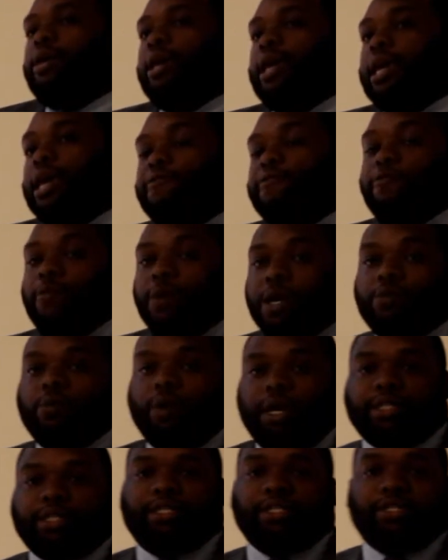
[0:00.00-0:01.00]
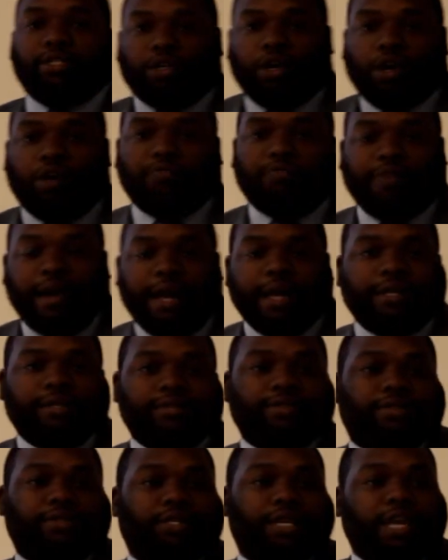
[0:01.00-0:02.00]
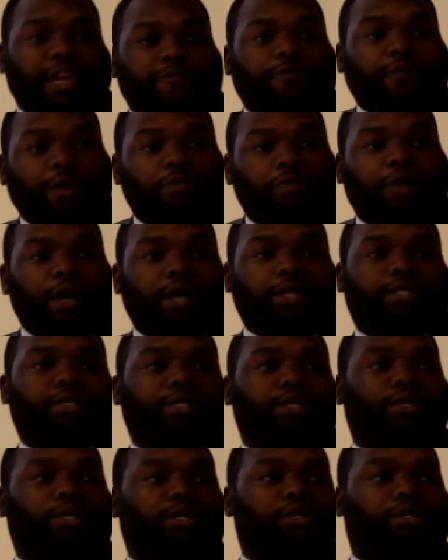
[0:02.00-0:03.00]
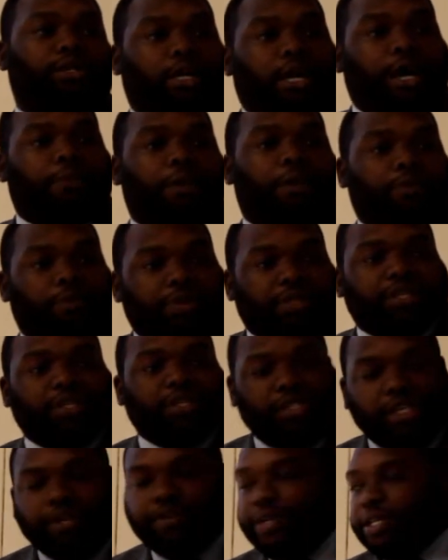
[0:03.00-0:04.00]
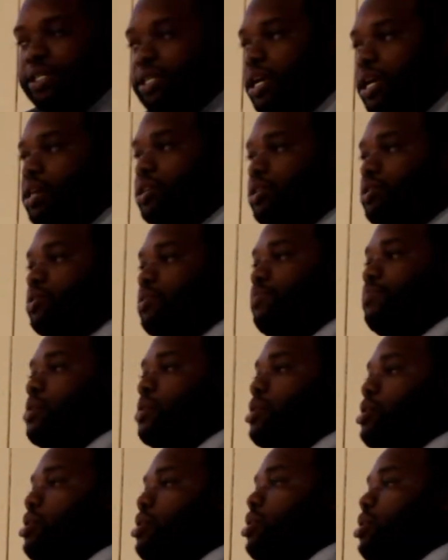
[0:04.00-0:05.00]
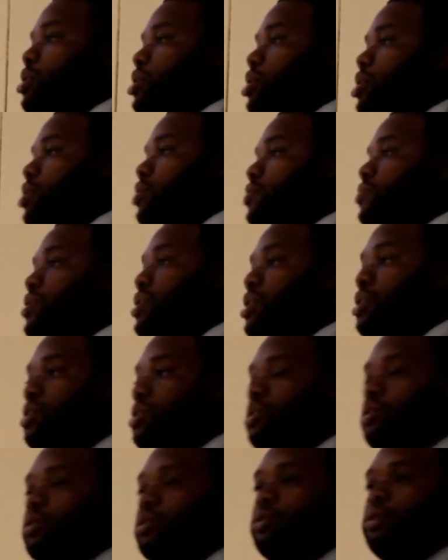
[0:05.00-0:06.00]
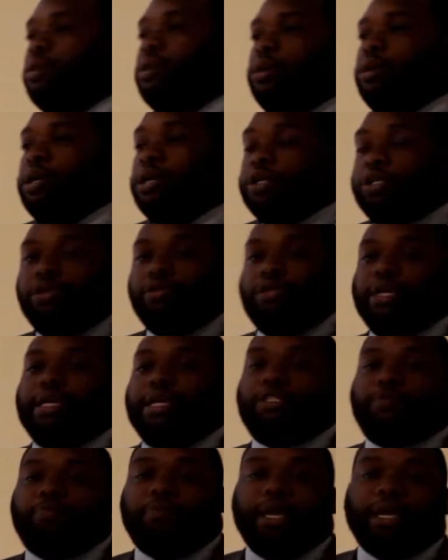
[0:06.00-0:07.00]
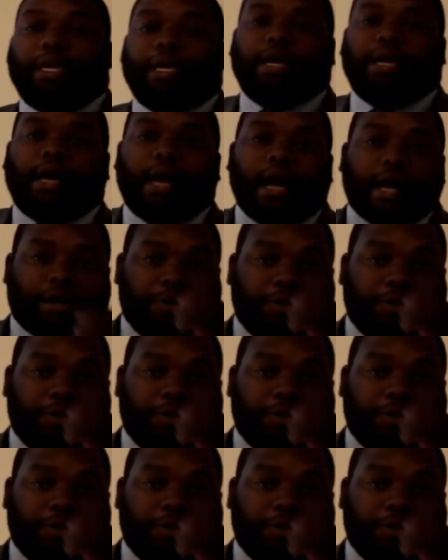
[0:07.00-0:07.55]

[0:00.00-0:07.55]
If we want to solve violence, if we want to come up with a serious answer for this issue that is plaguing our